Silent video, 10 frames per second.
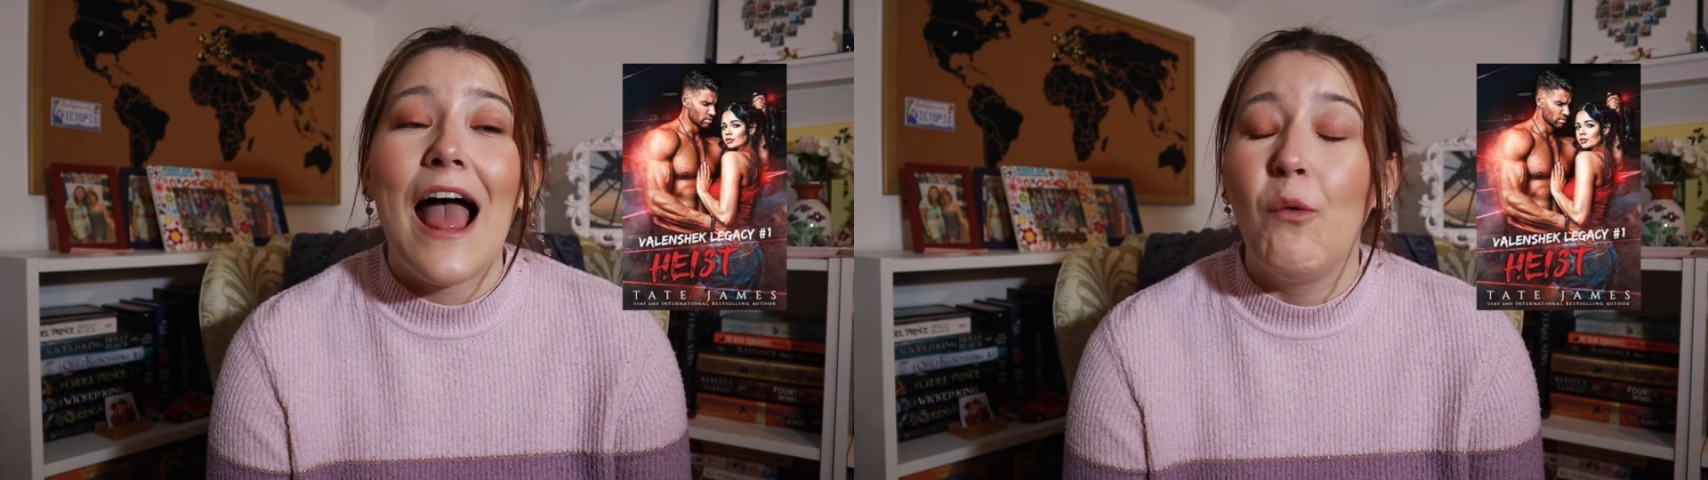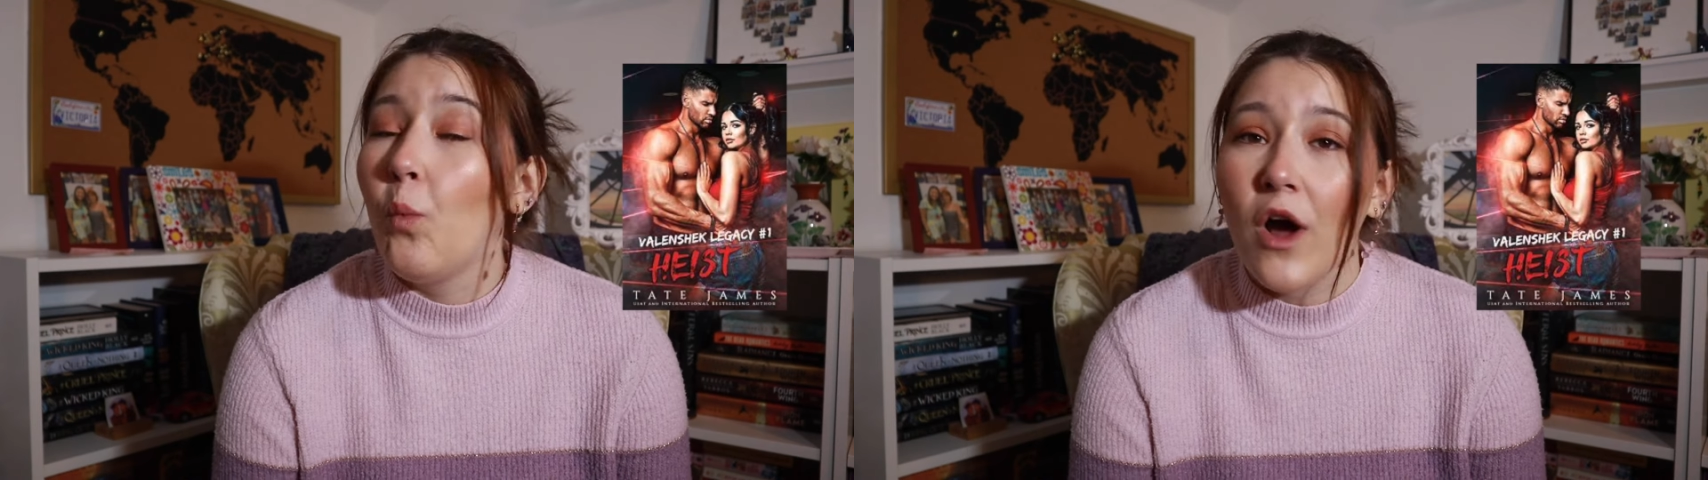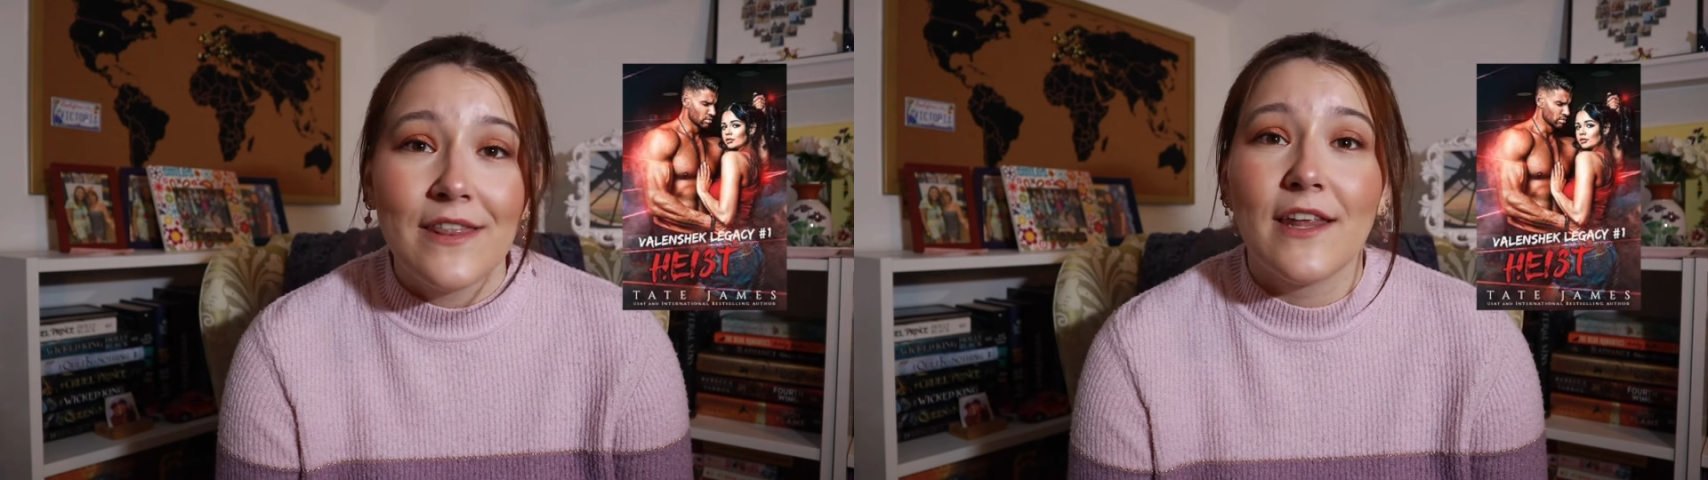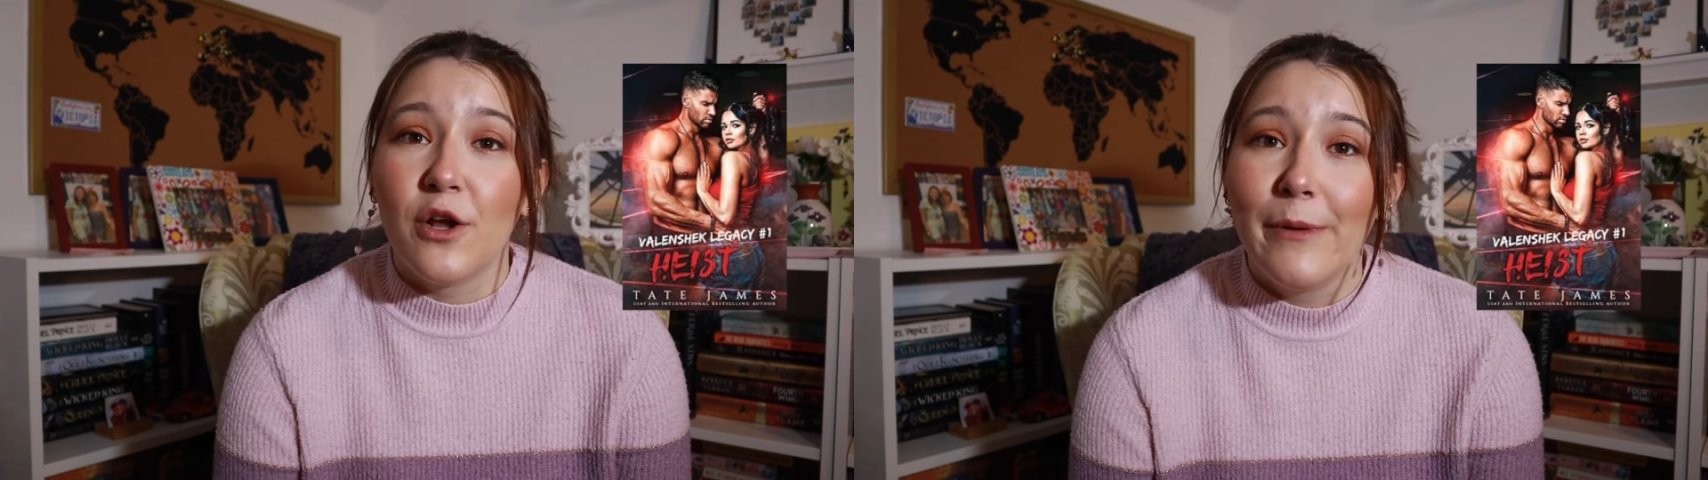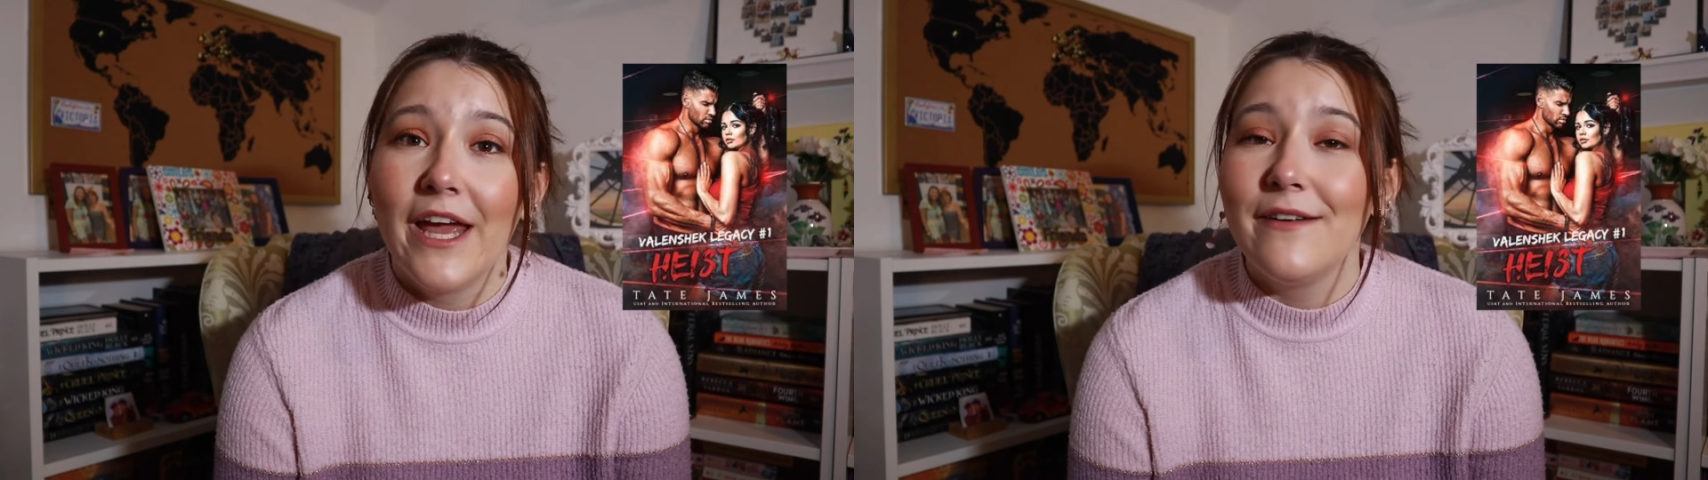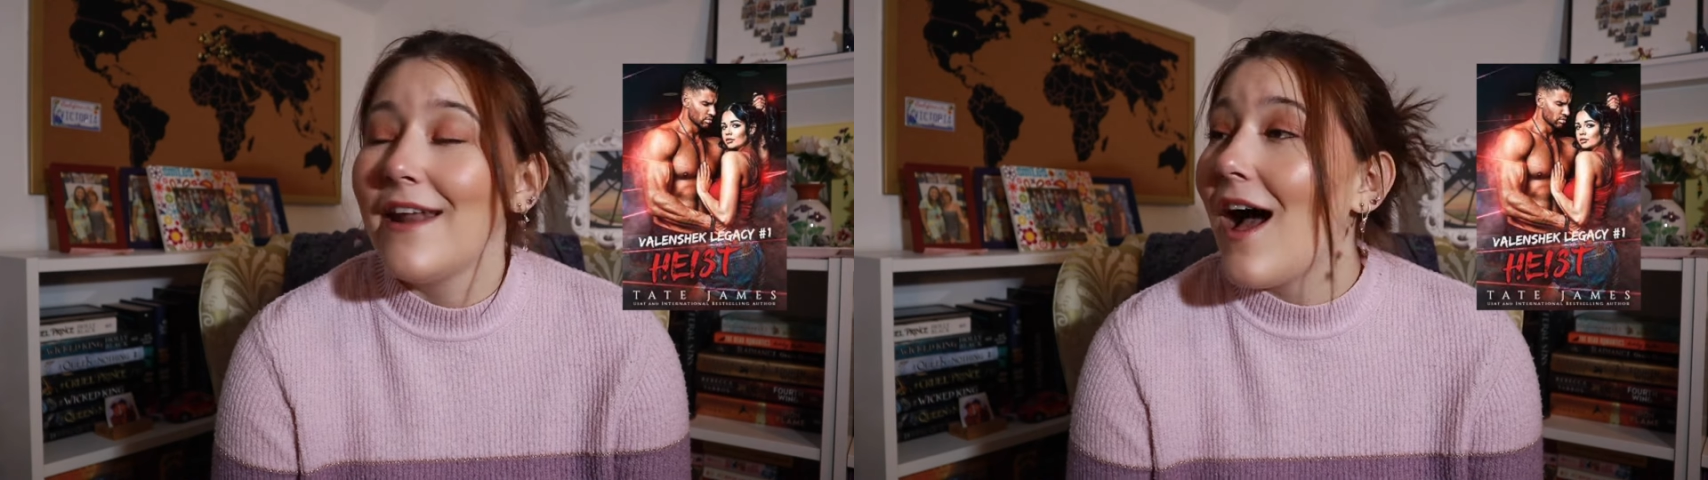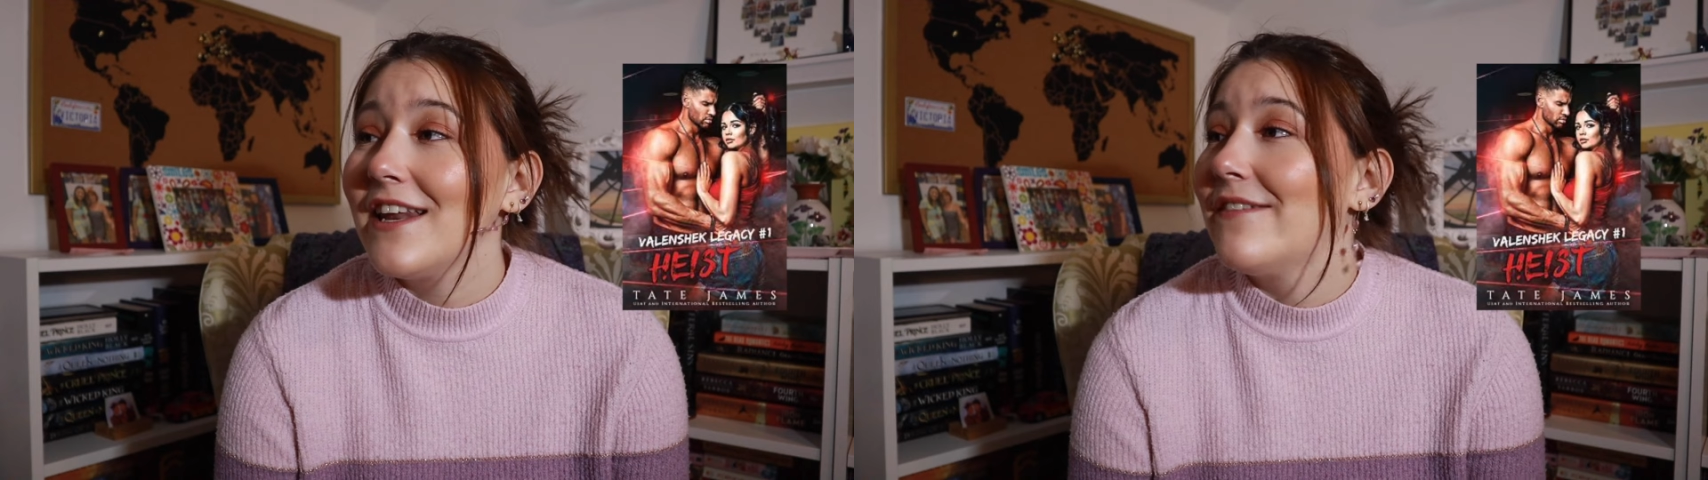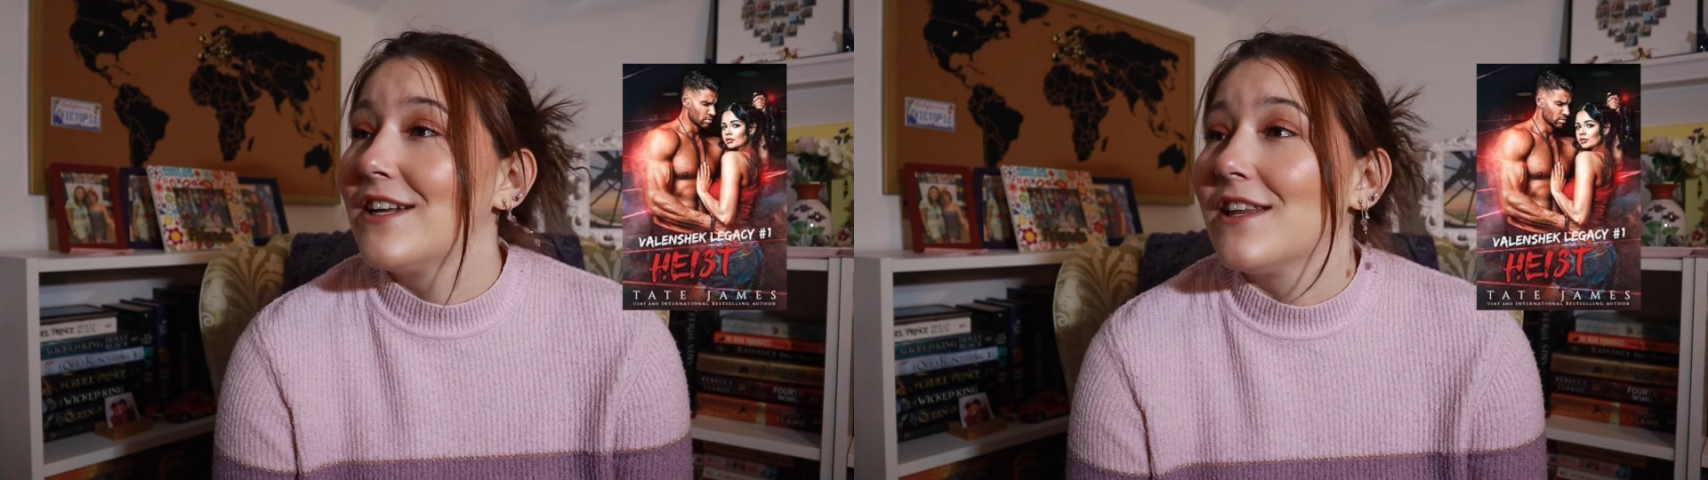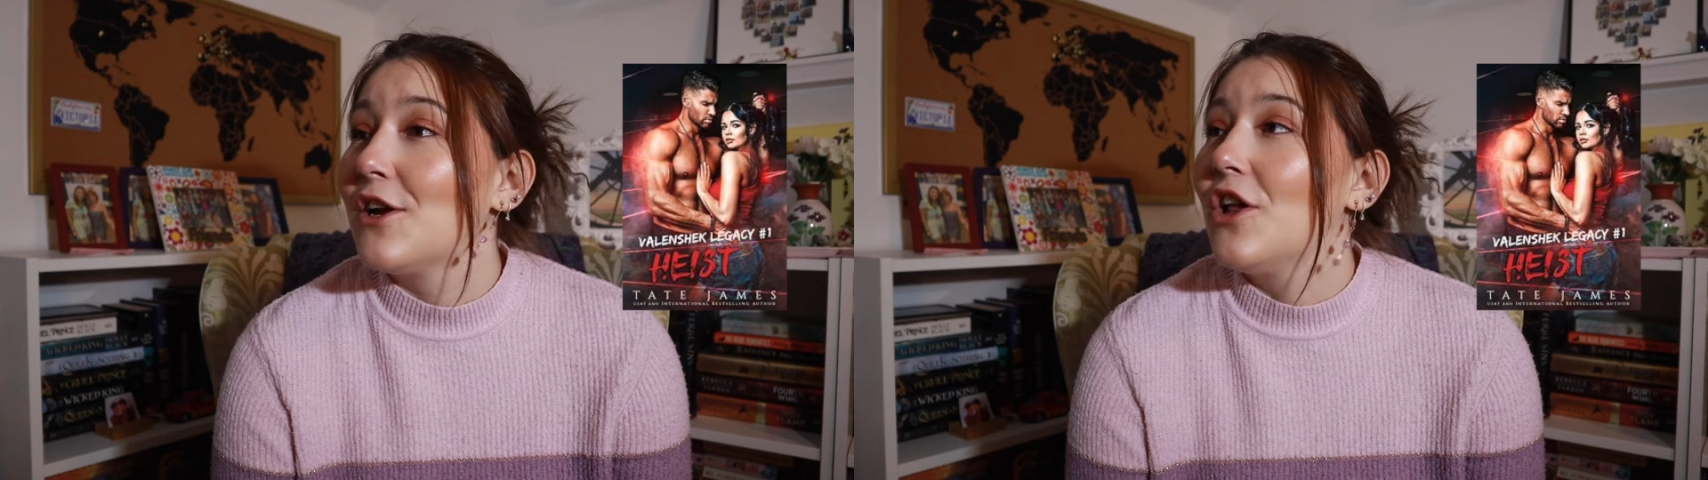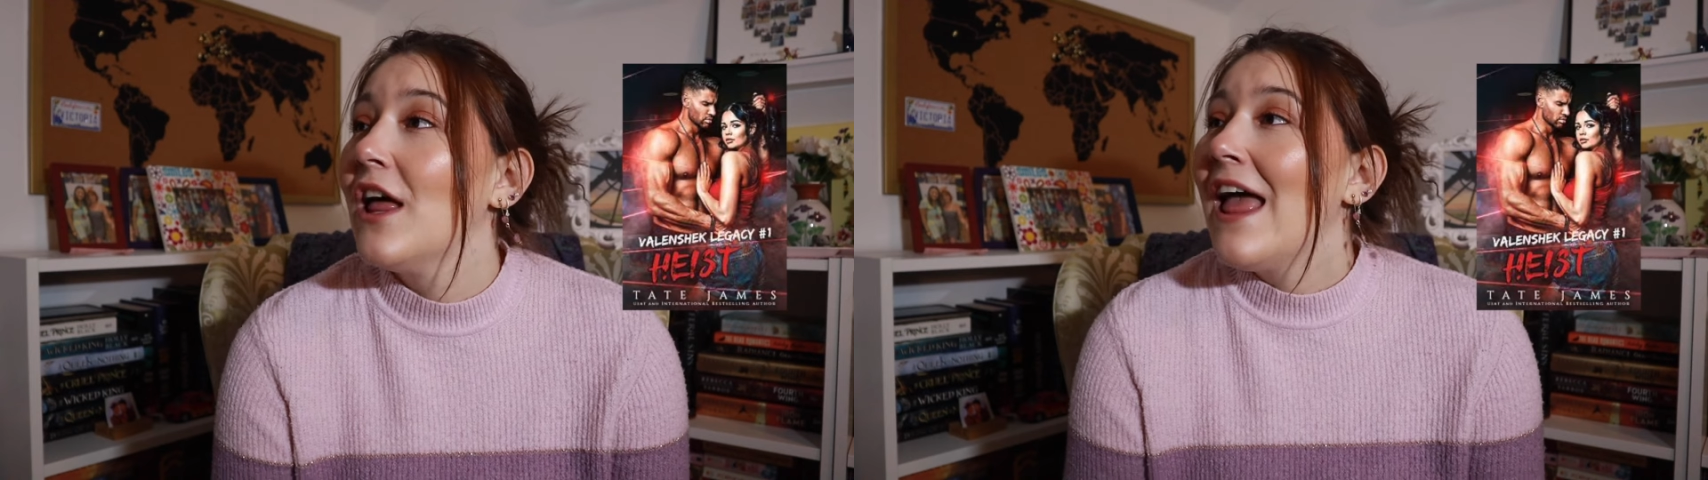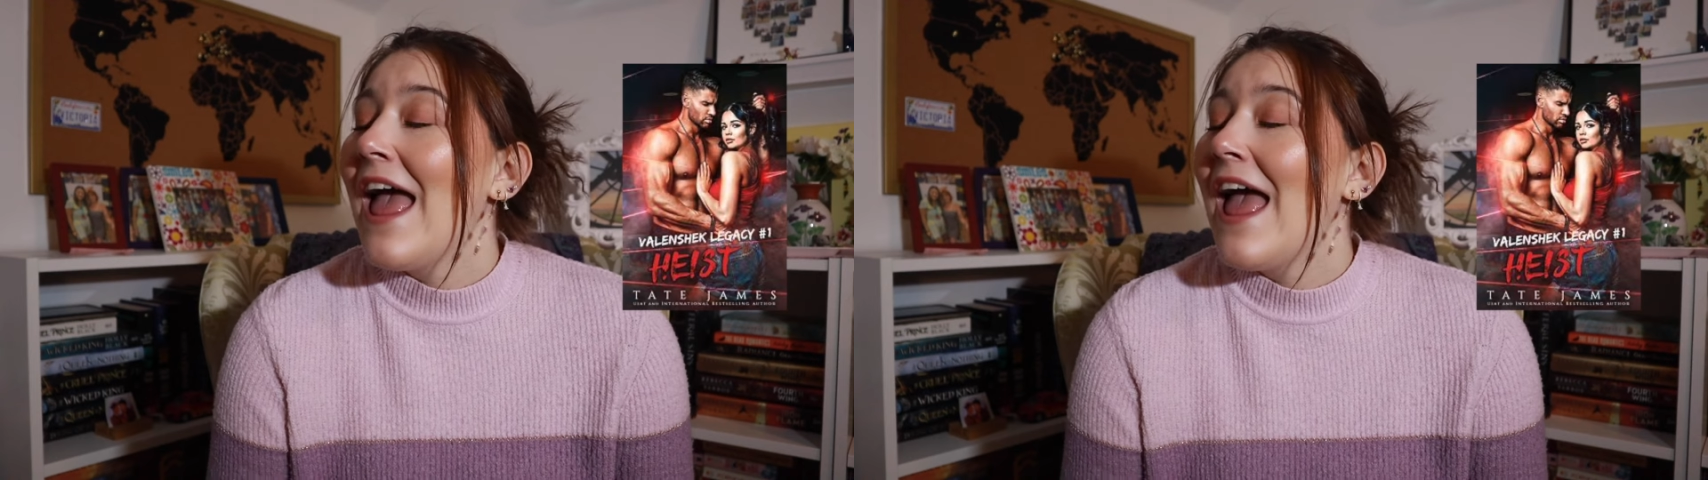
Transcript: one little bit, not even a little,